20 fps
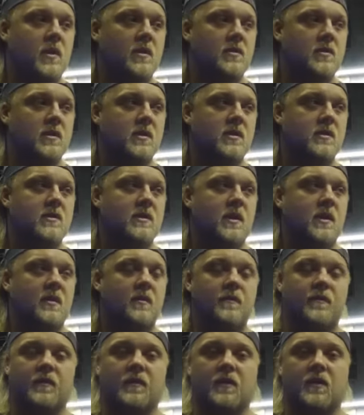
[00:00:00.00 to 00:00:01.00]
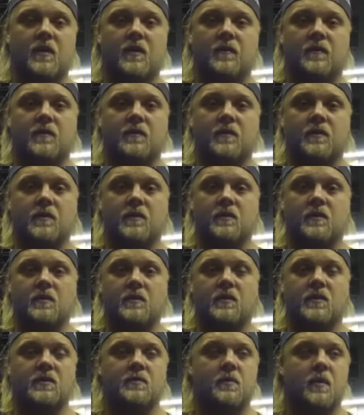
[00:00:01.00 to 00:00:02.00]
just because I don't feel comfortable
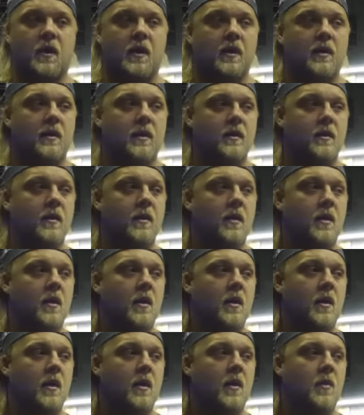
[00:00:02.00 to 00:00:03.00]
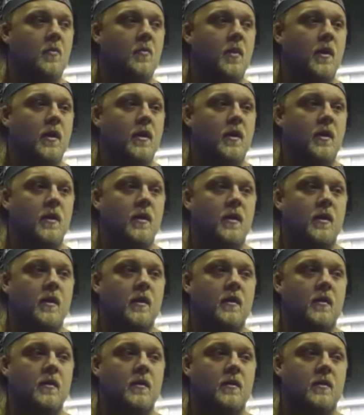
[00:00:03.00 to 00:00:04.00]
doing the spotting.
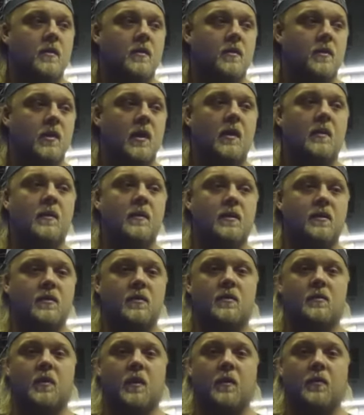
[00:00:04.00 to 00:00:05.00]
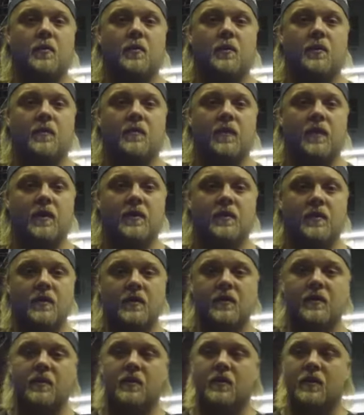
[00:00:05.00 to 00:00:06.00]
But I might do a bumper or fender
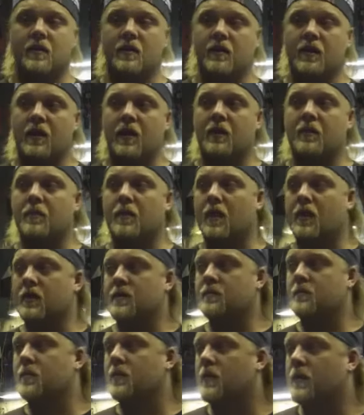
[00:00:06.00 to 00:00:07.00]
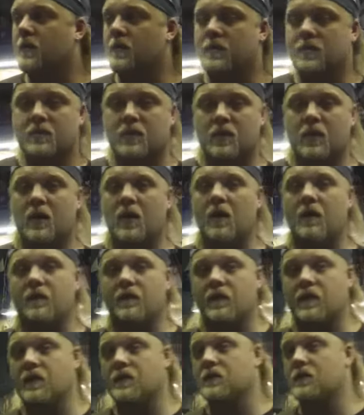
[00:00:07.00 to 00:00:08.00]
here and there to gain my experience and
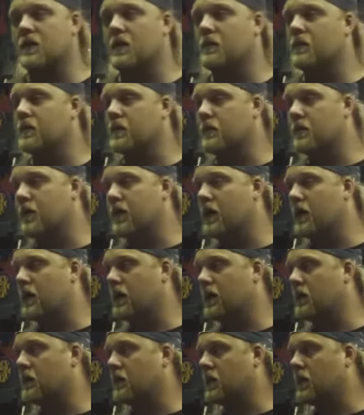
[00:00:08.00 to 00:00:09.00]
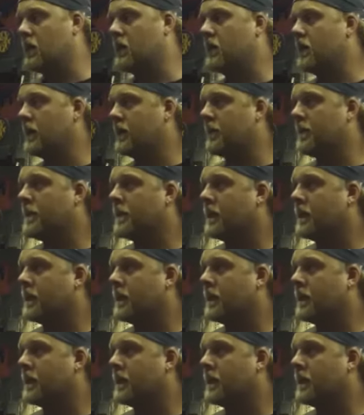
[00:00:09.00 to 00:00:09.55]
confidence up in the painting department.